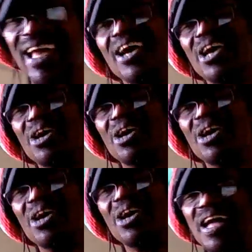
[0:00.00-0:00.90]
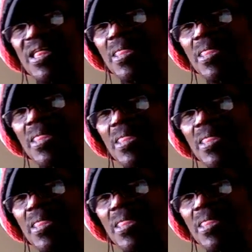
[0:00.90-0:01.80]
Oh my God. My
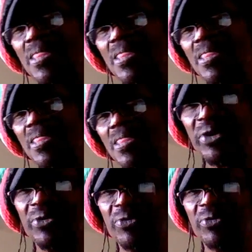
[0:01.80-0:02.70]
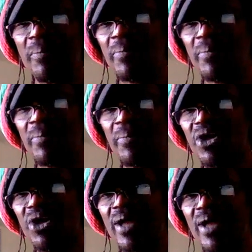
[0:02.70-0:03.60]
people out in Peru, my people all
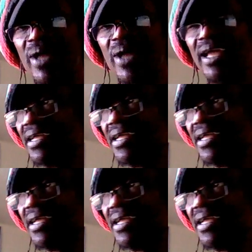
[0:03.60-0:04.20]
the way out in